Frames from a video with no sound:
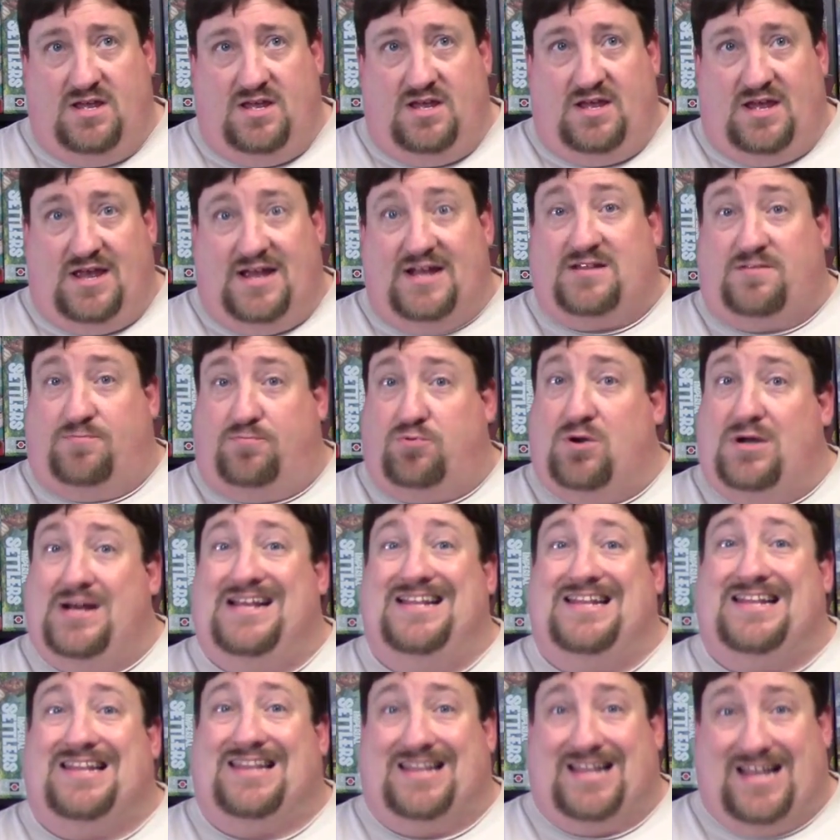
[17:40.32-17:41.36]
it's pretty
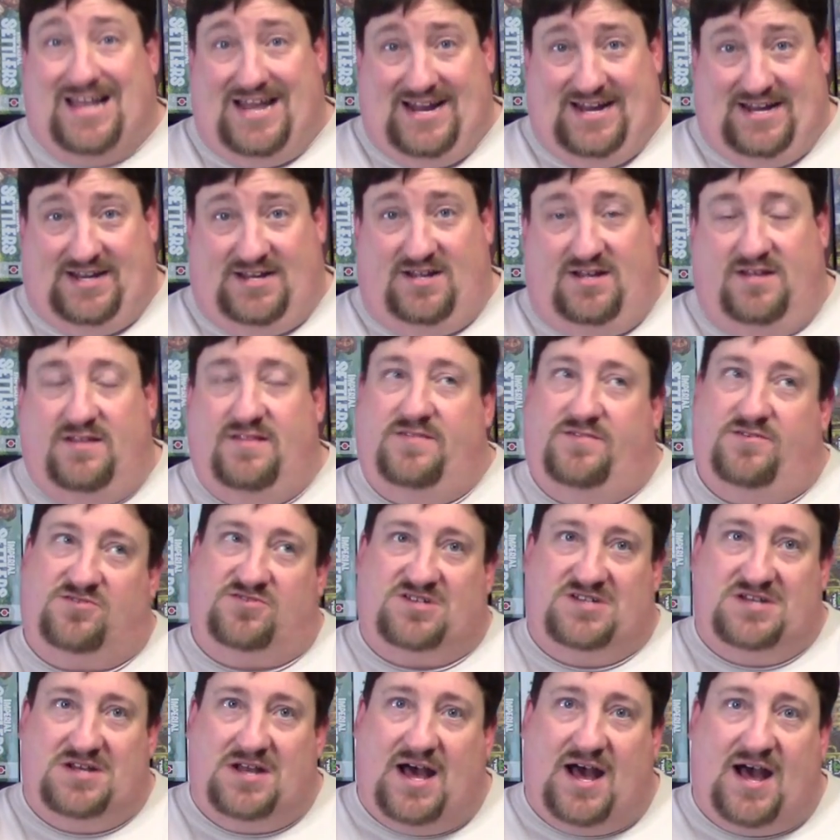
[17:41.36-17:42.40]
light.
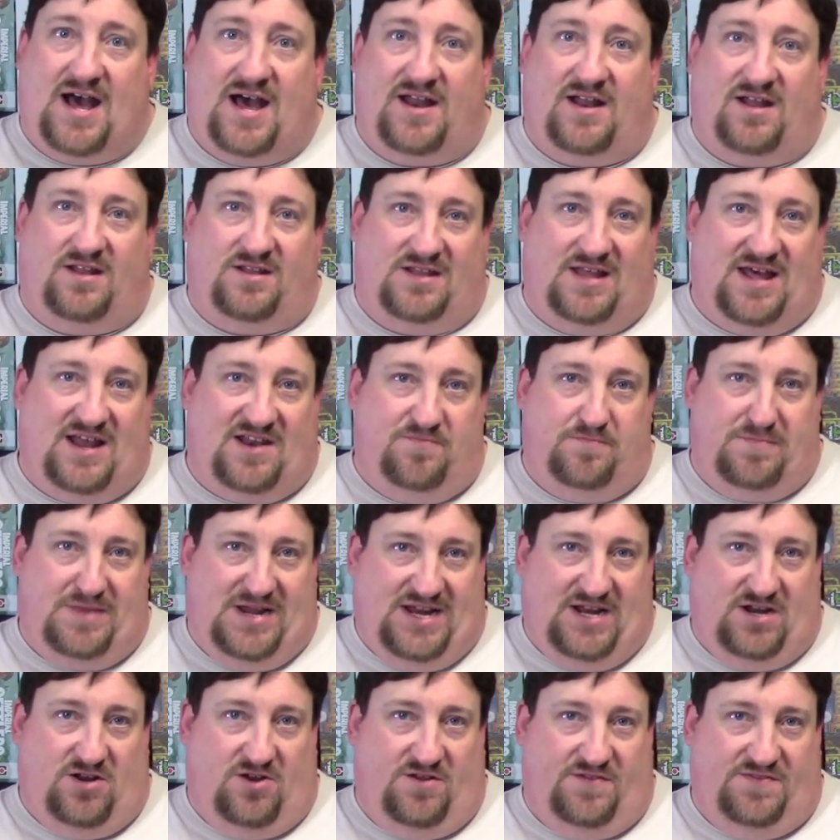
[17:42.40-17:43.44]
There's not a lot of
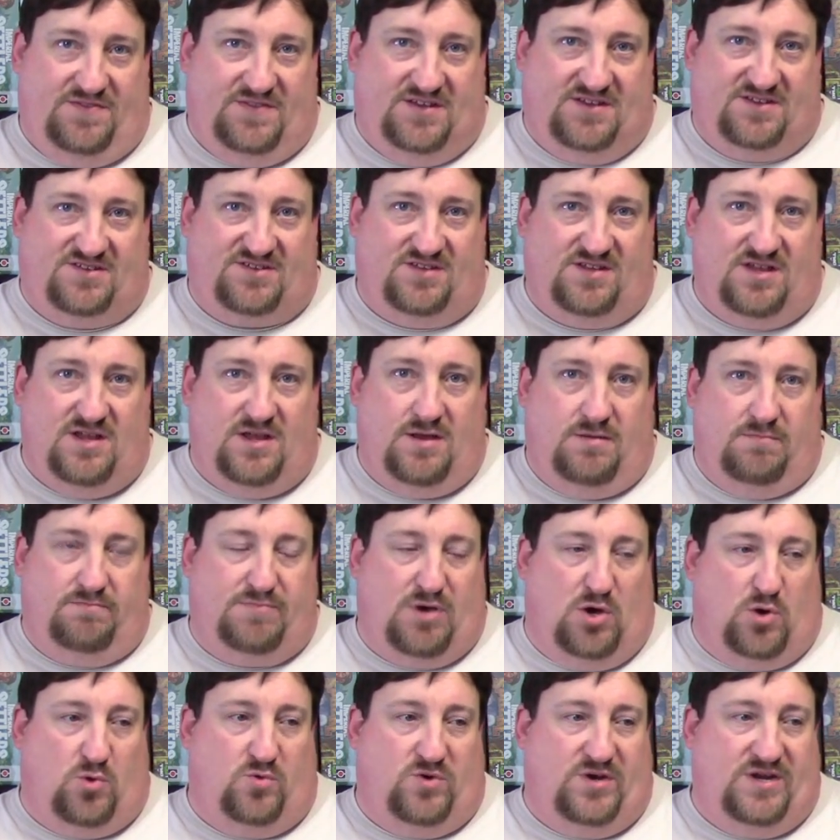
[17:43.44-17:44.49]
meat on this
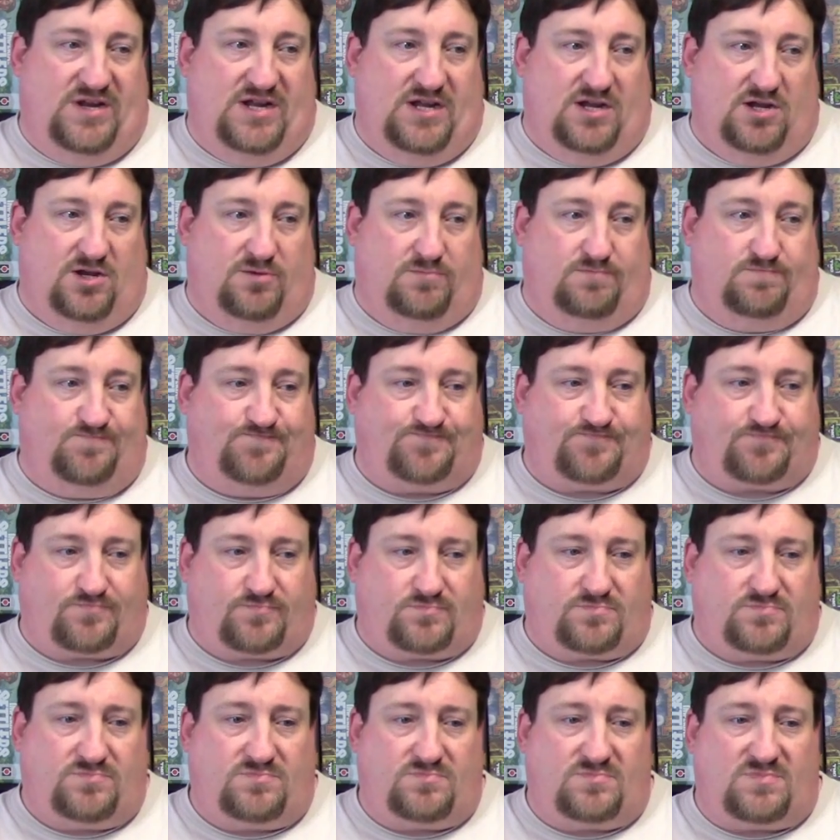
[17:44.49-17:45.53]
bone here.
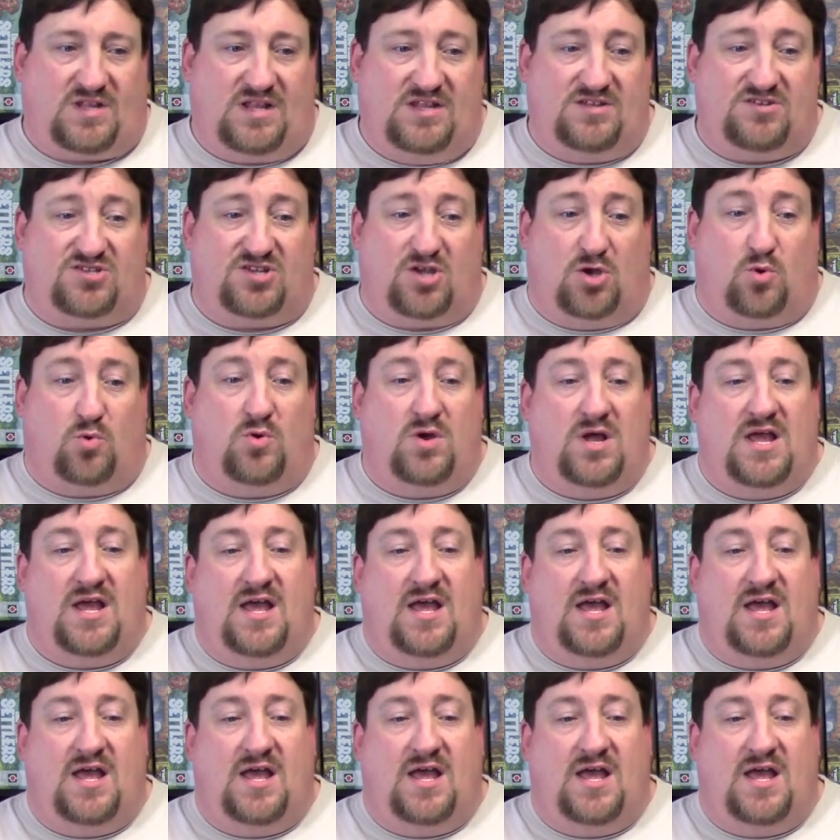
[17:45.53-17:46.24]
So